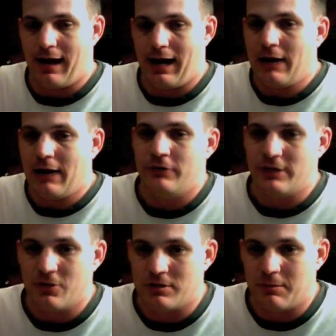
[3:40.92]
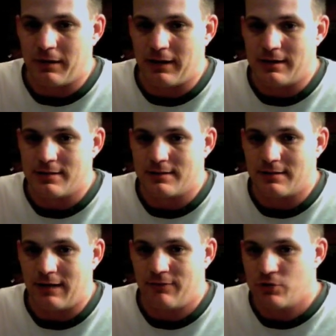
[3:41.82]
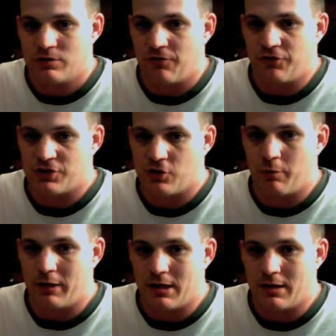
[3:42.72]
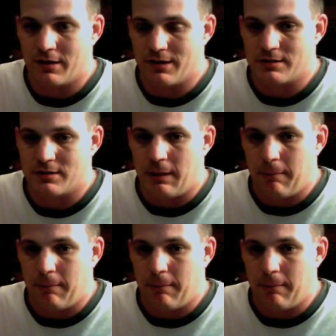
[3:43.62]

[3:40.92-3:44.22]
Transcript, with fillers: I only used it because I've used it for so many years.